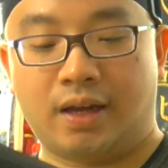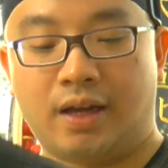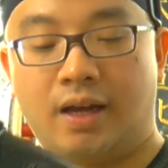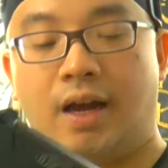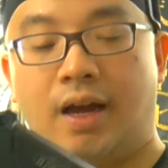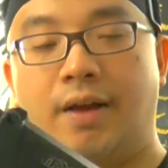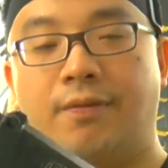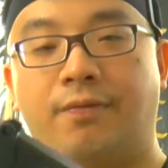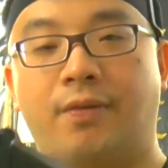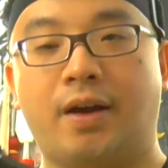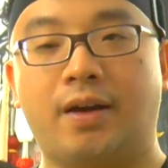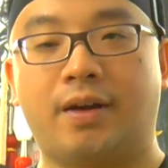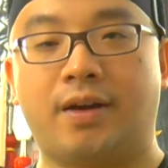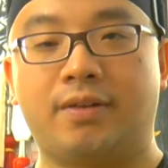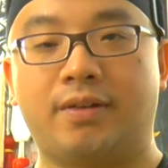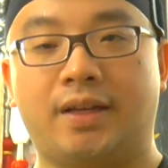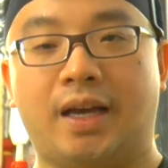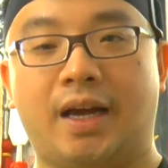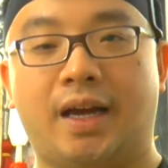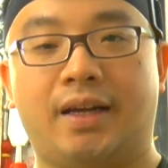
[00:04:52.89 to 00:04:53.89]
I found
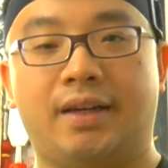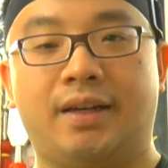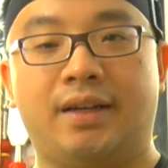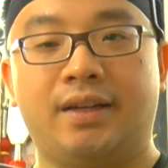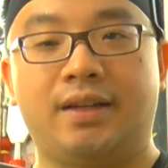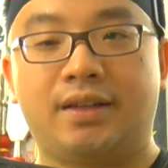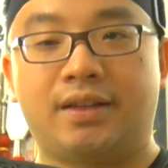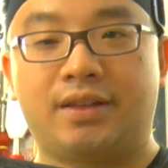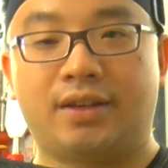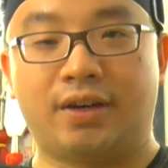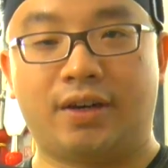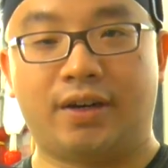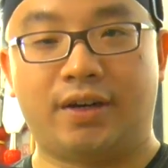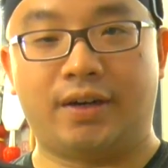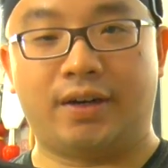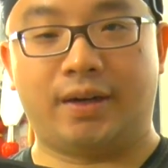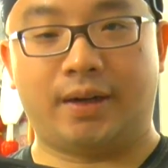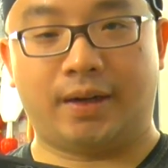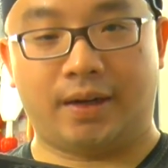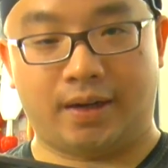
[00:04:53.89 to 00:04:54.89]
out that
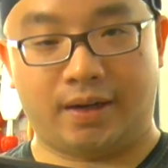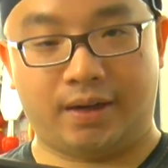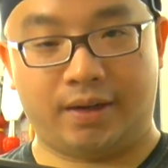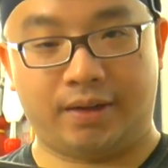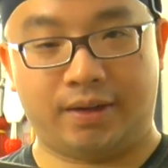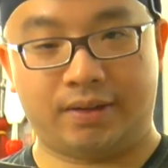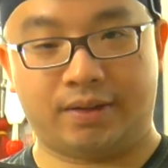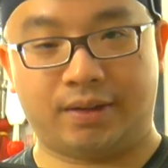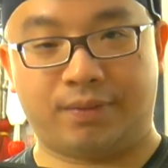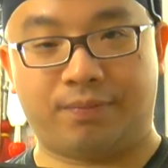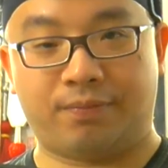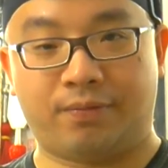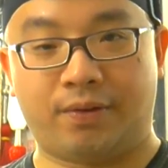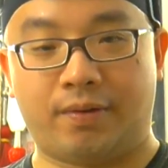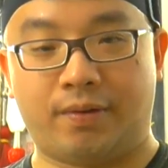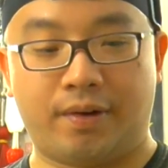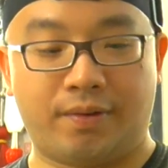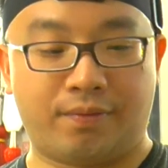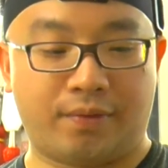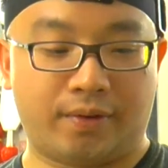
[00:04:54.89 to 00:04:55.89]
there is a very,